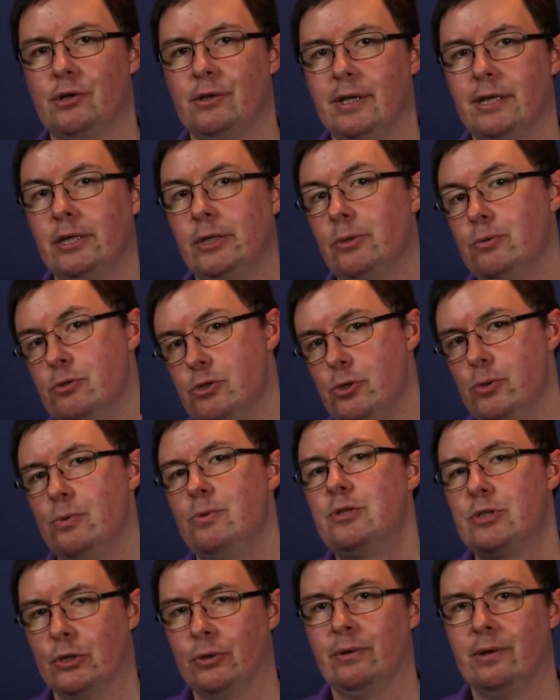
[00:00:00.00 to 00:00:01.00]
that you do
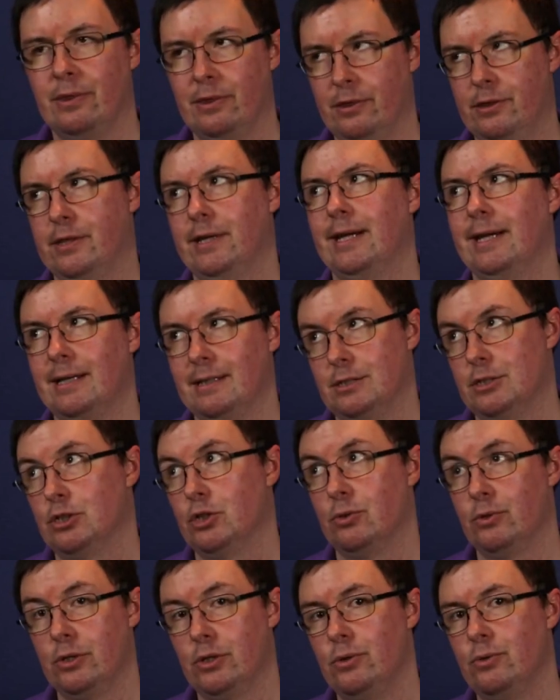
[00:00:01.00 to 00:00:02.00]
certain things
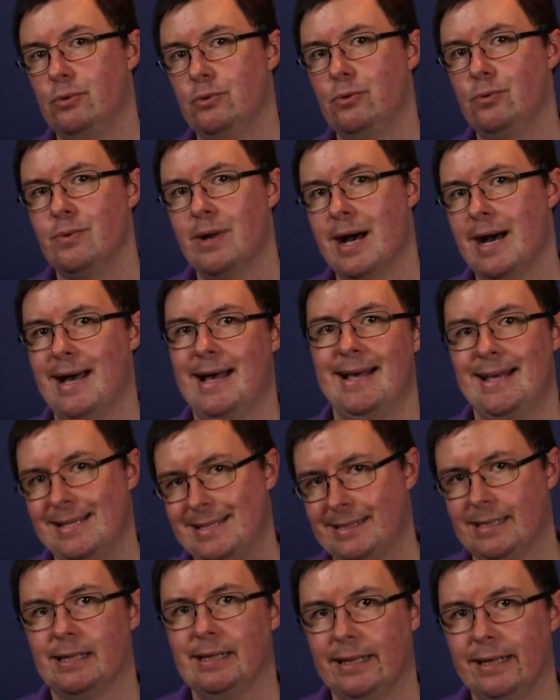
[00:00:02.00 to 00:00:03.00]
so you do not
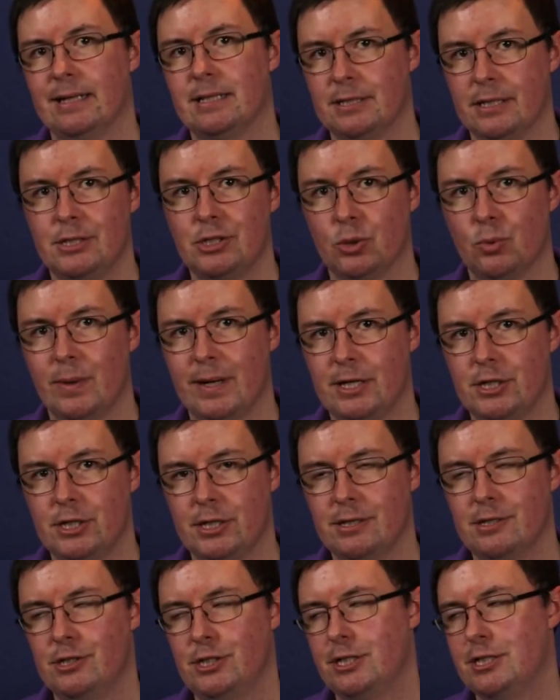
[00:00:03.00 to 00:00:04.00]
escalate a
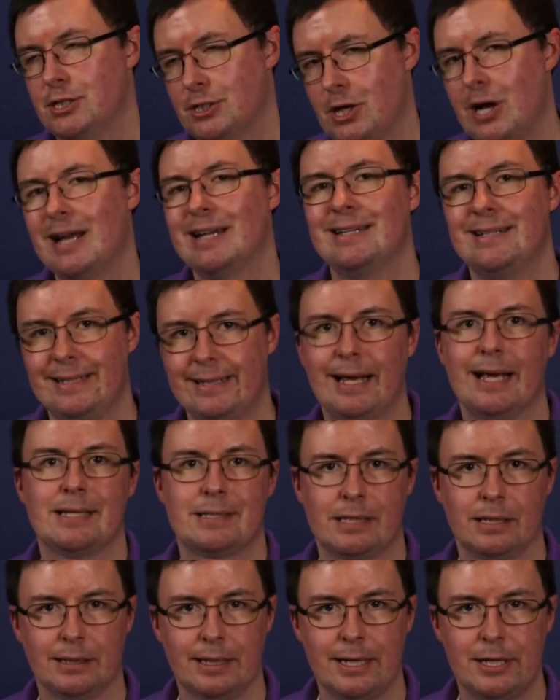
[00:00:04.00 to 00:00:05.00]
situation. She's taught
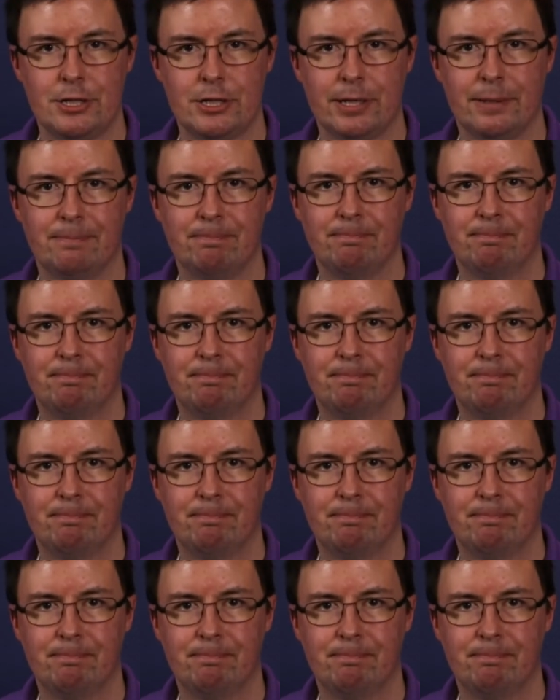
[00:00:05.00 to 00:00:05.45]
de-escalation.